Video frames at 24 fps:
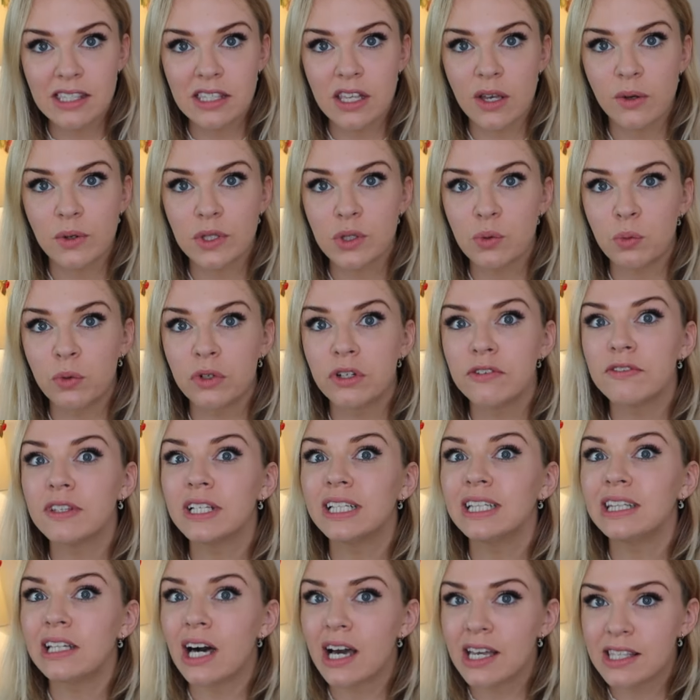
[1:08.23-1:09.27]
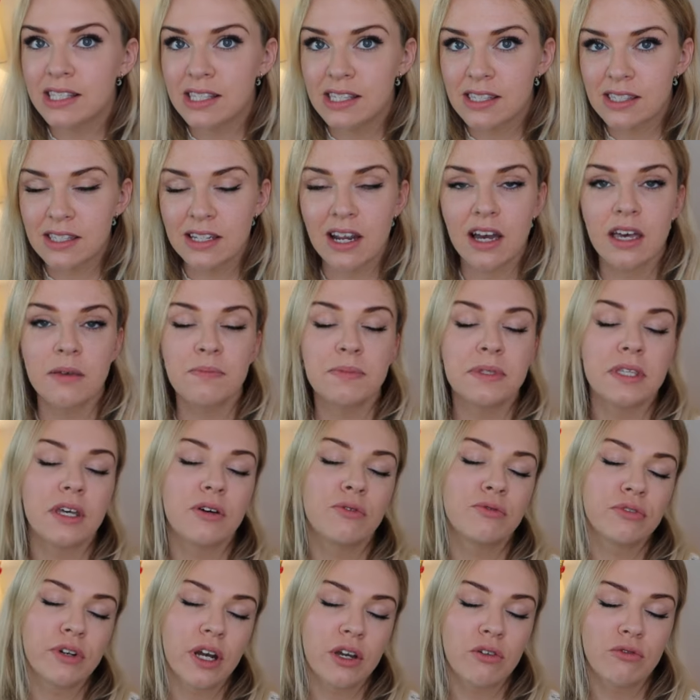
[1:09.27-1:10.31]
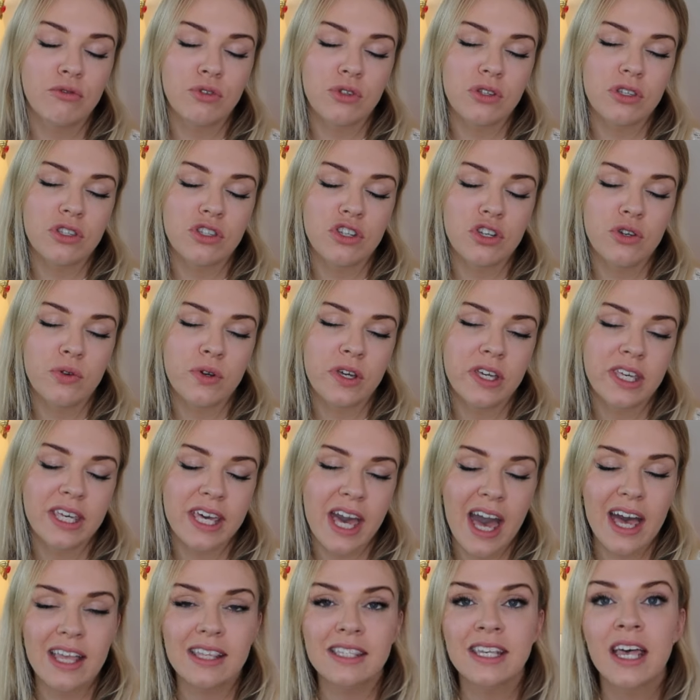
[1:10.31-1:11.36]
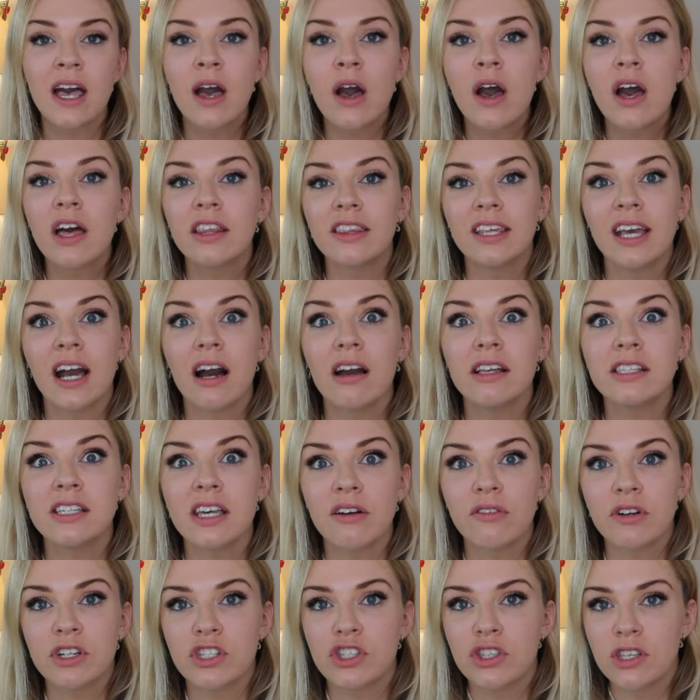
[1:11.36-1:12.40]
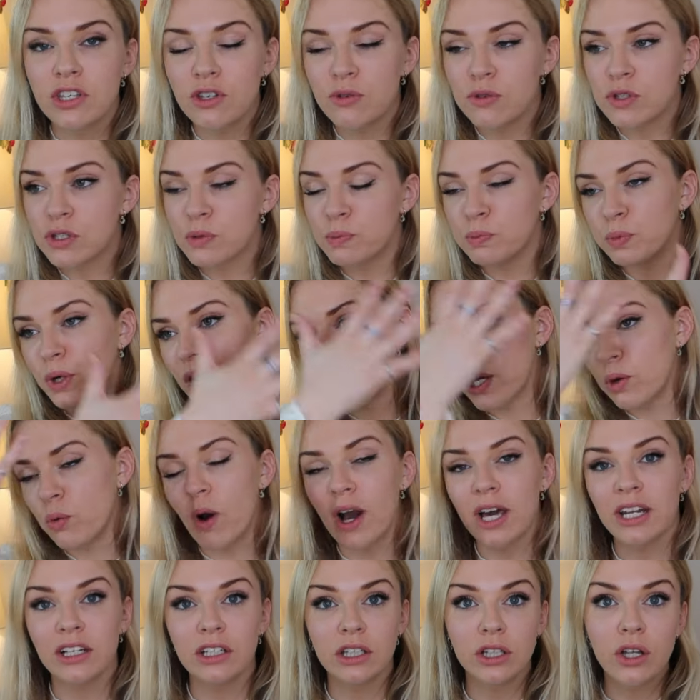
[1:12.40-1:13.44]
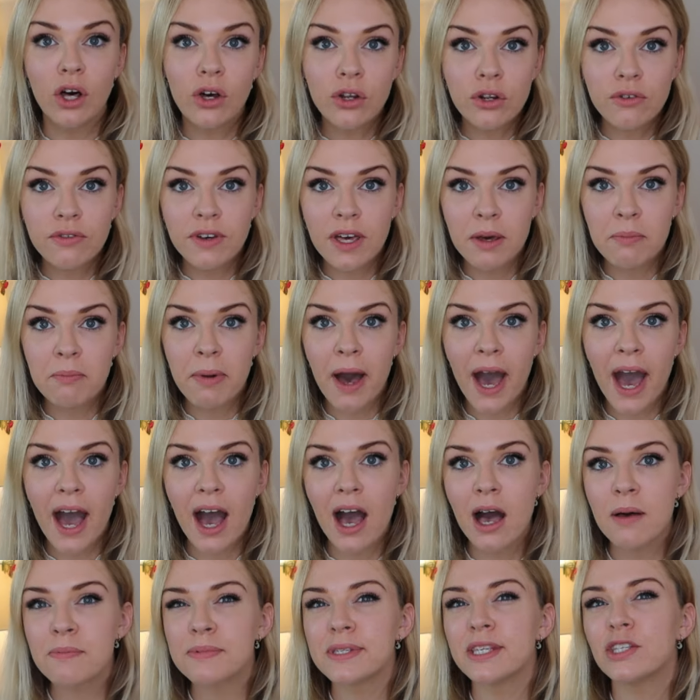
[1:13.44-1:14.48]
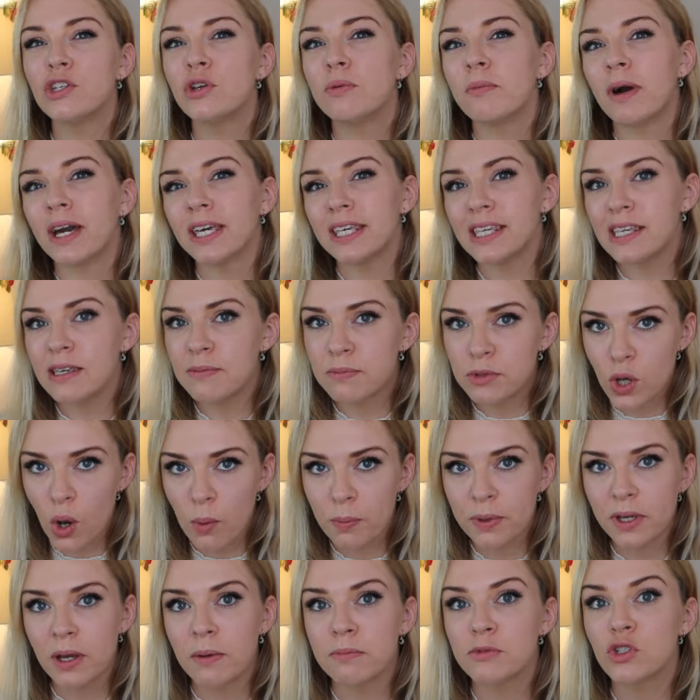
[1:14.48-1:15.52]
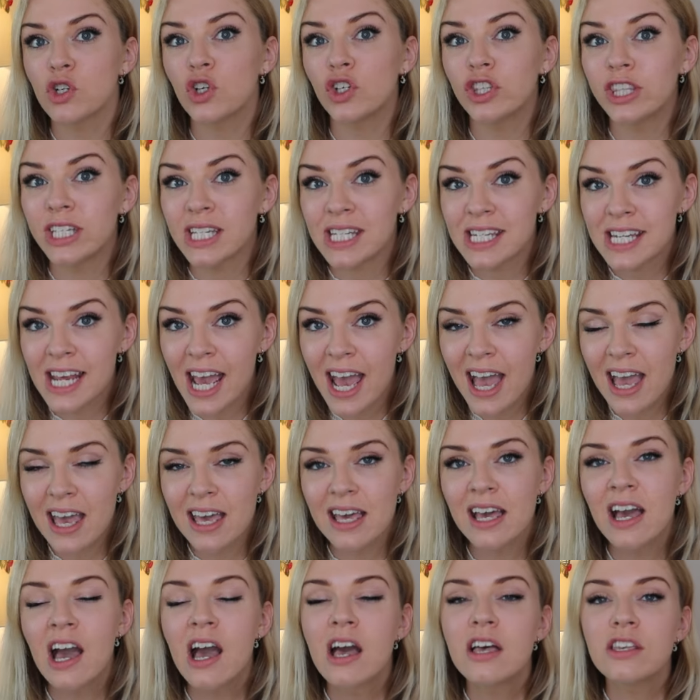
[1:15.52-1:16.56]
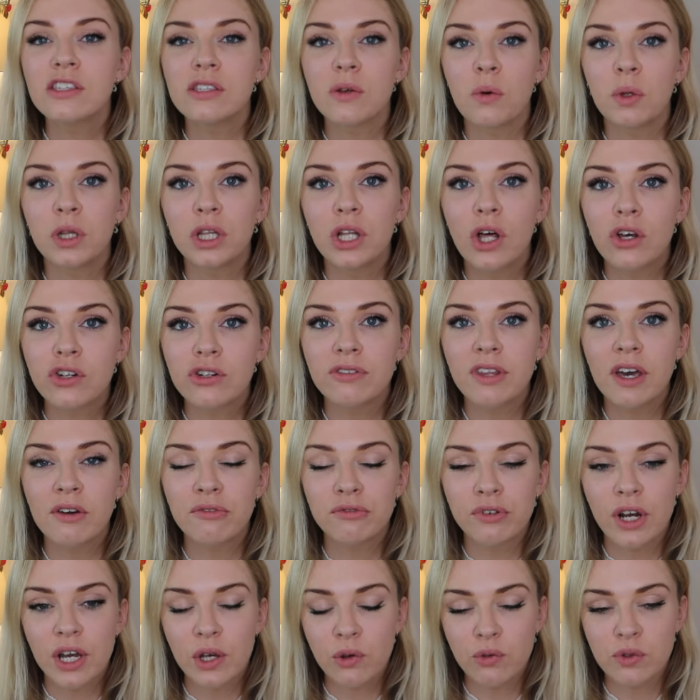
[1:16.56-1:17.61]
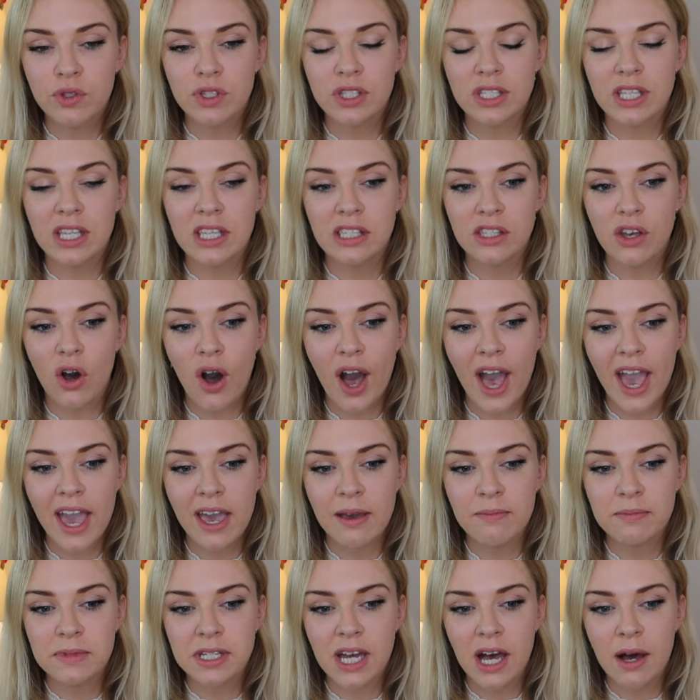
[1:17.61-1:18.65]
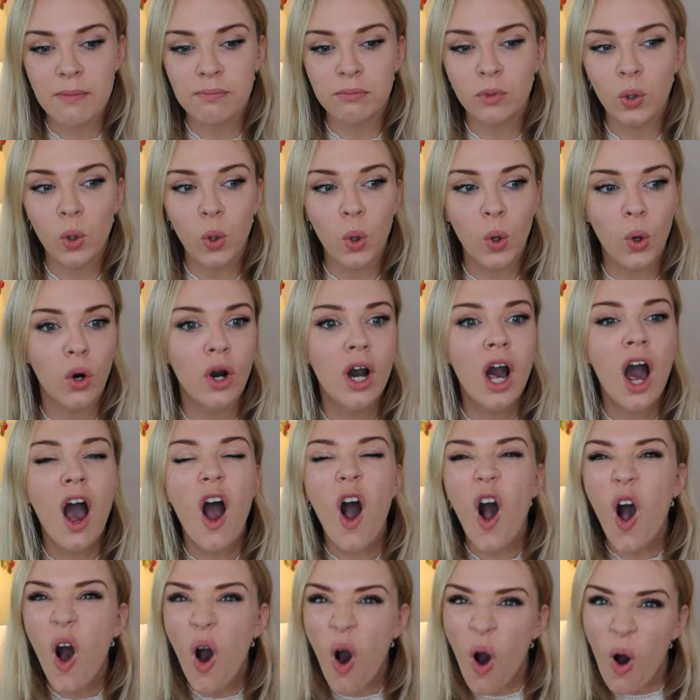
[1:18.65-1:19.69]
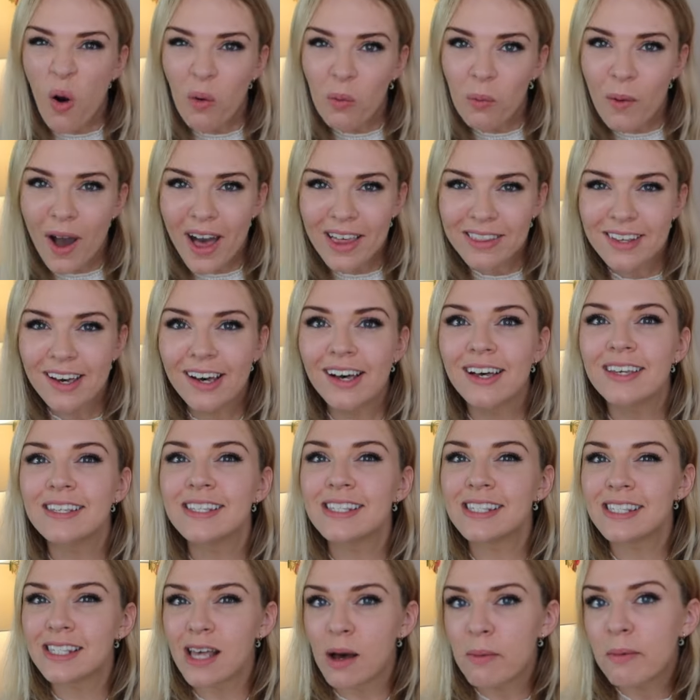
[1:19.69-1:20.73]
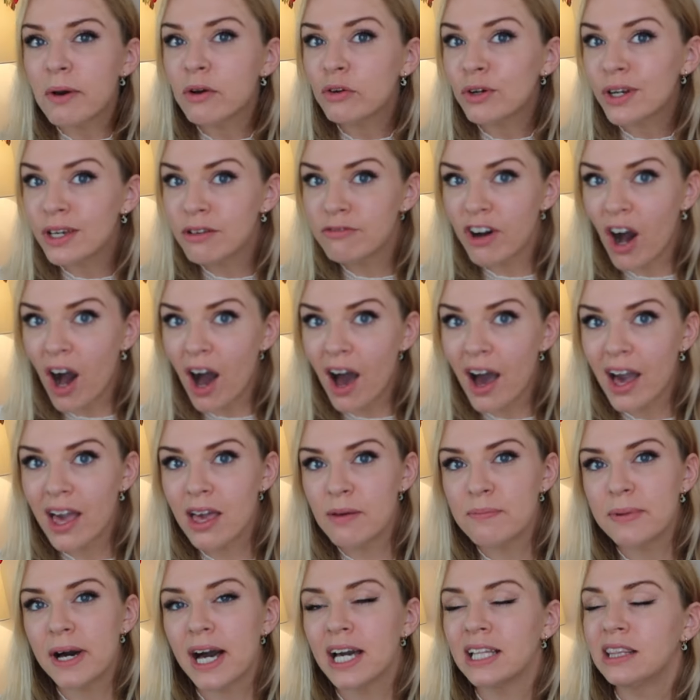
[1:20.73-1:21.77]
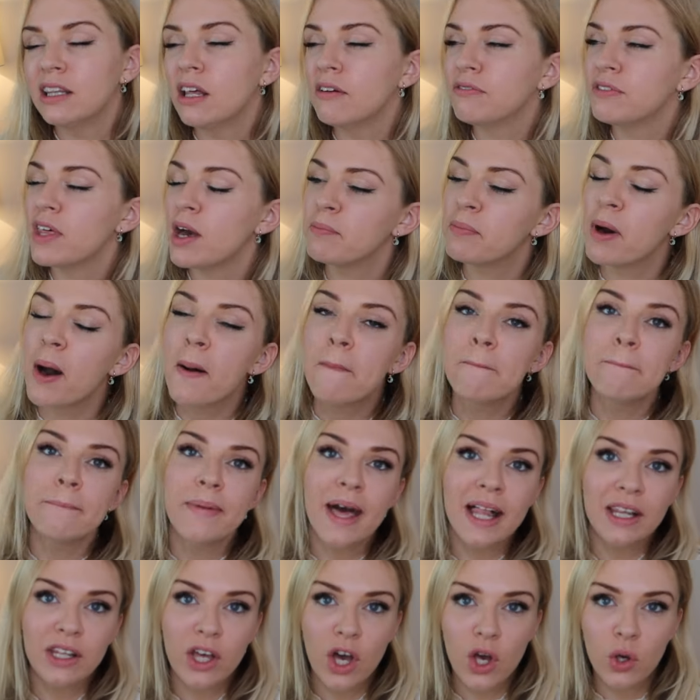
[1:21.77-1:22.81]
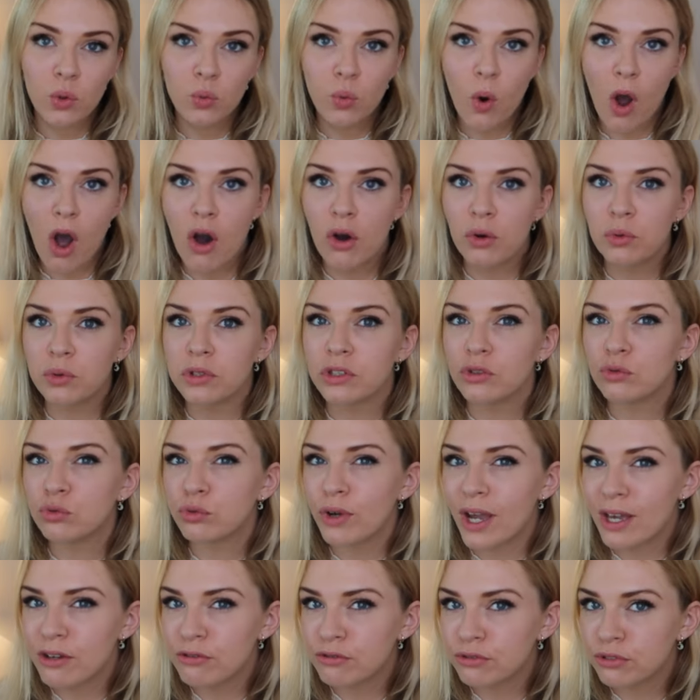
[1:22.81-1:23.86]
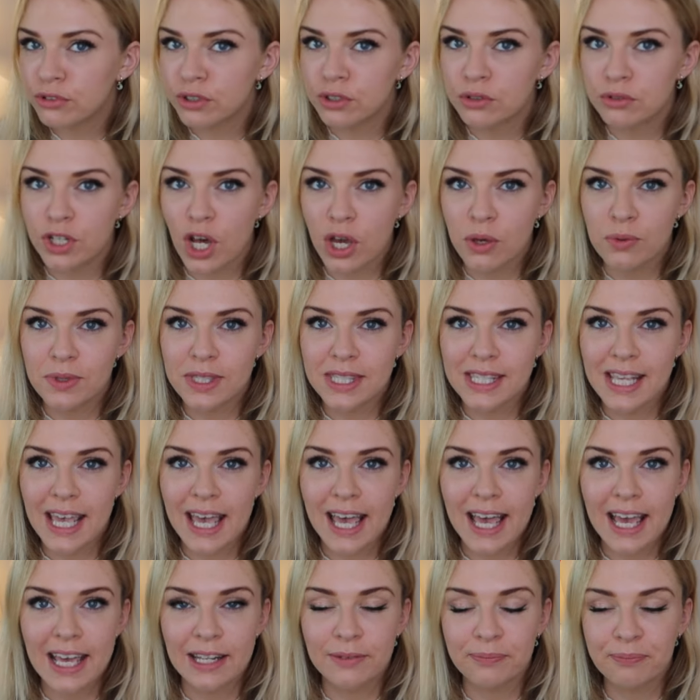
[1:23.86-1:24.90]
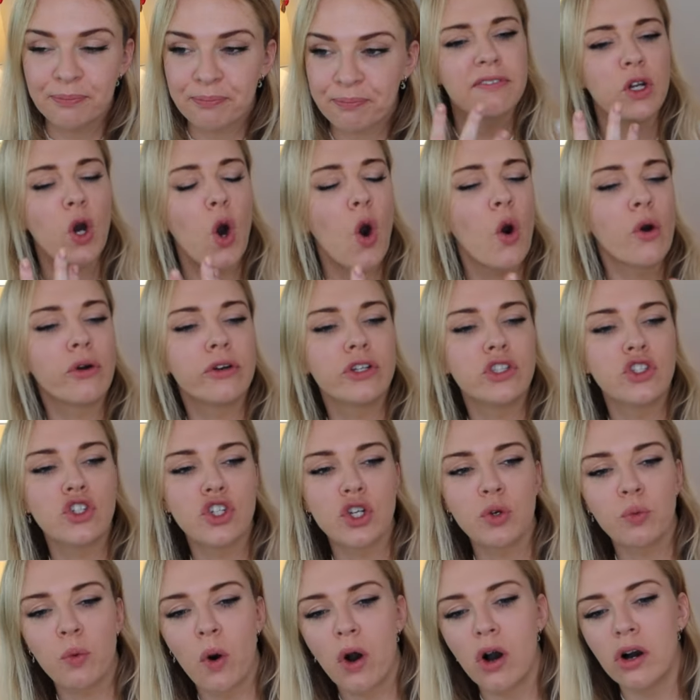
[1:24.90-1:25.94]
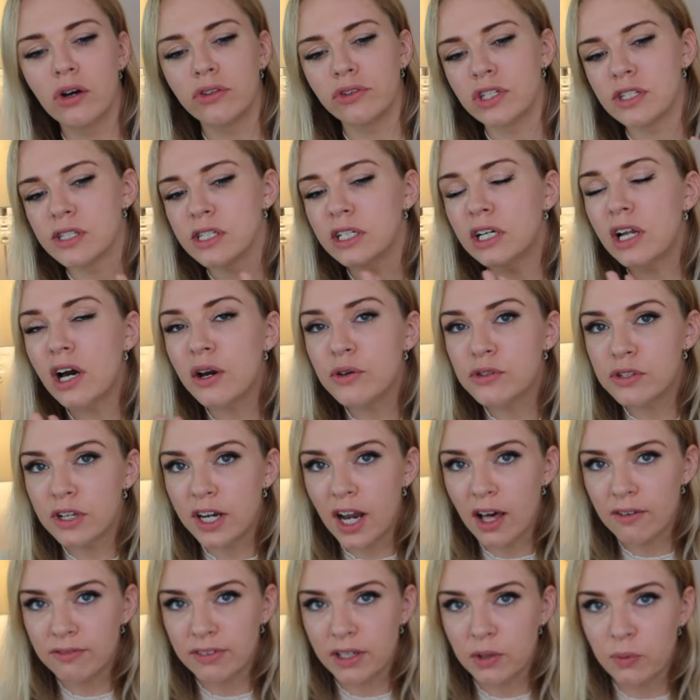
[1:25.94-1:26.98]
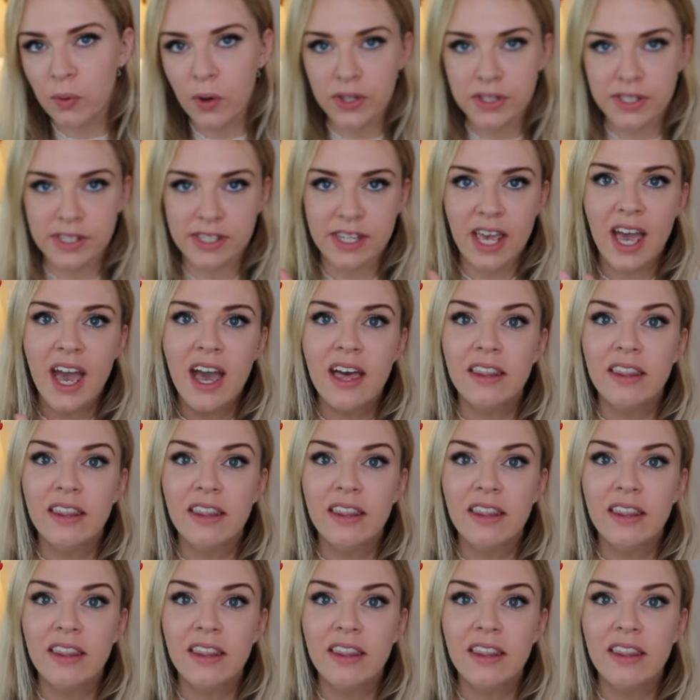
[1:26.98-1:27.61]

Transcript: So it's one of the lightest types of fragrances you can get. The idea is that you spray quite a lot of it perhaps, and you might keep topping up during the day. So a lot of their fragrances are aimed at a more hot weather, summery vibe. I love their pomelo one with grapefruit notes in. I have an orangey one. There's loads of lovely ones.